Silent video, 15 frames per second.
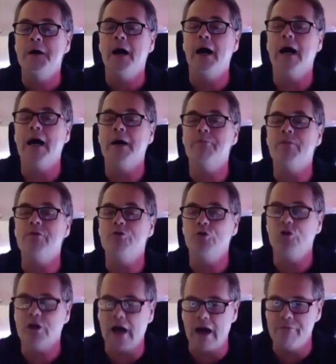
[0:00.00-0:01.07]
um, if you
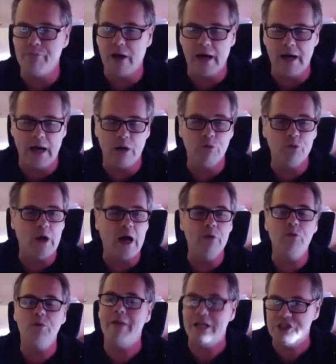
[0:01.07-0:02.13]
look, I, I, will, I
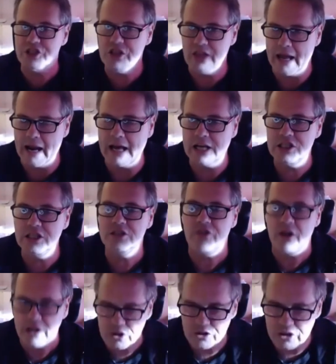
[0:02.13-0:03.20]
will mention that actually. It's
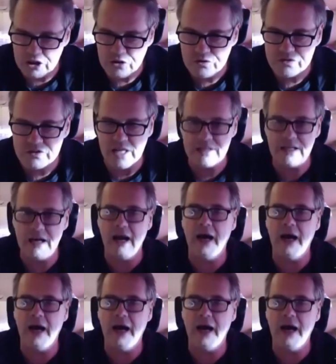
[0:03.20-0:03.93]
very good that you've said that.